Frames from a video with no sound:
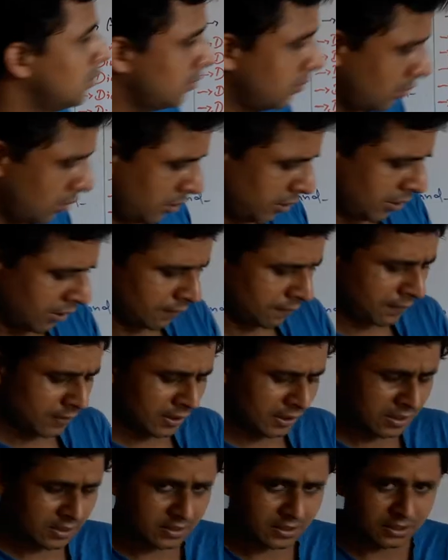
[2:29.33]
So dear
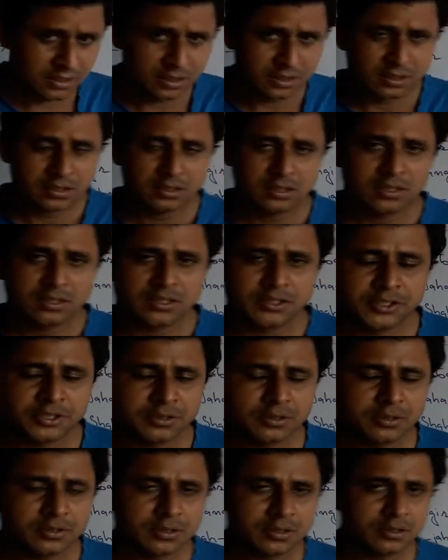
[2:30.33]
friends,
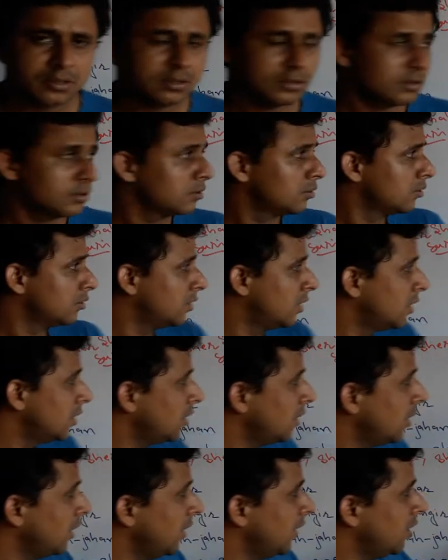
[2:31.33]
due to
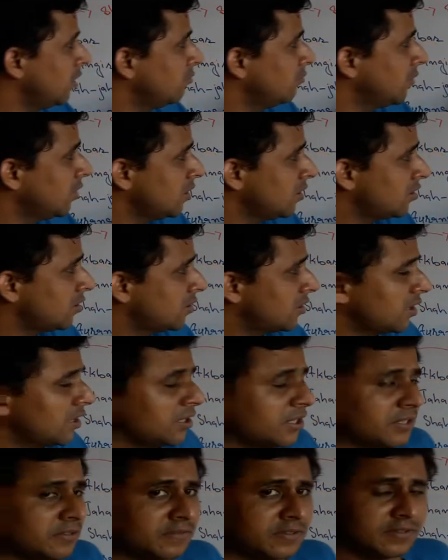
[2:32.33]
the
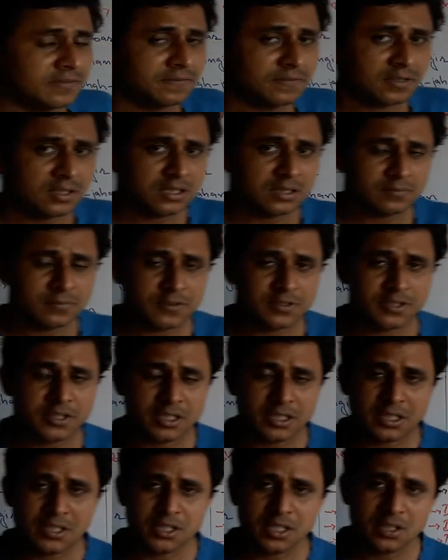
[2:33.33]
administrative reforms,
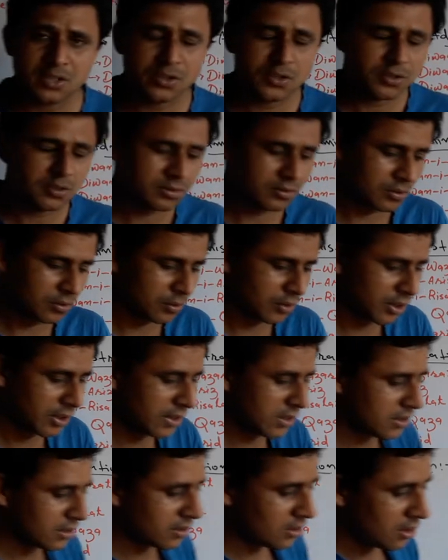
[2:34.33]
Sher Shah Suri
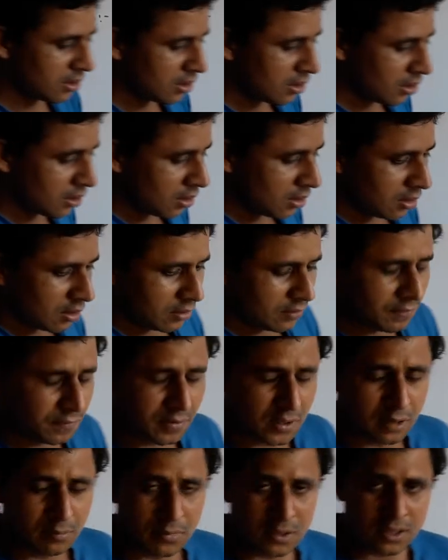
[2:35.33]
is
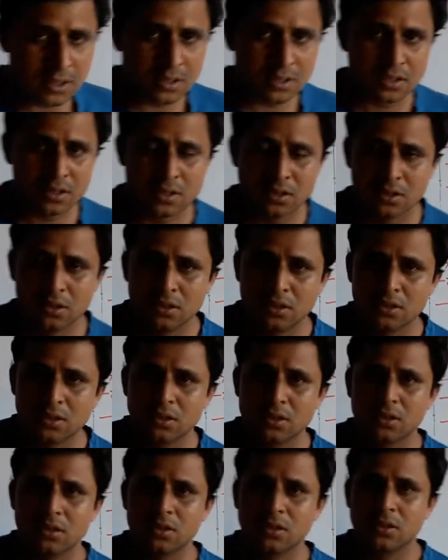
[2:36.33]
famous
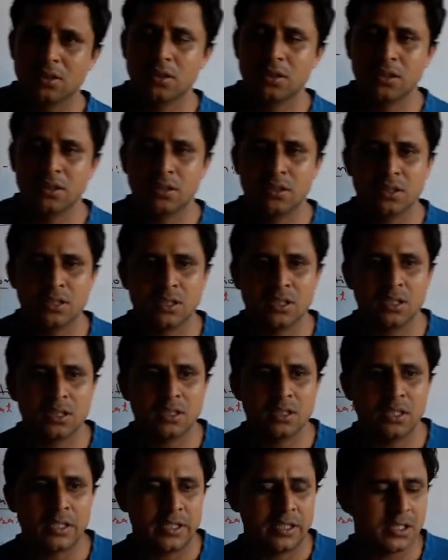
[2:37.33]
in
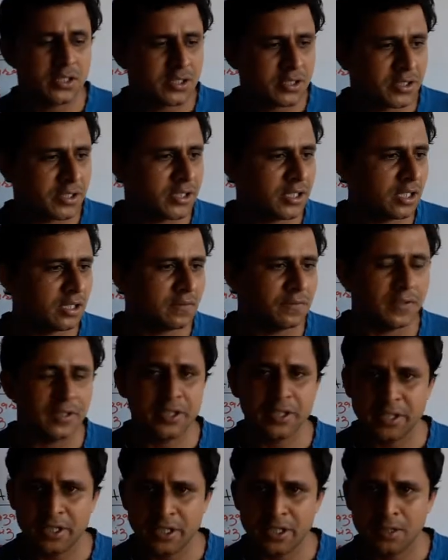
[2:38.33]
the history of
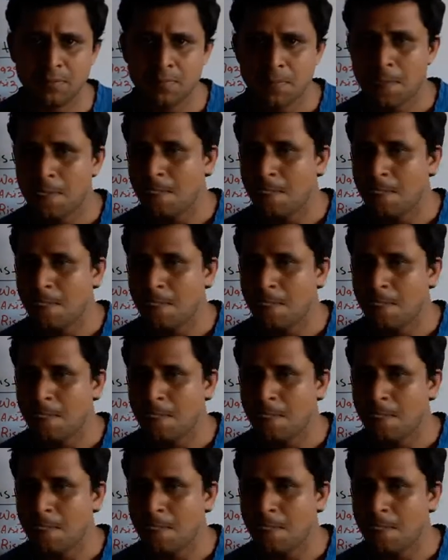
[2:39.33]
India,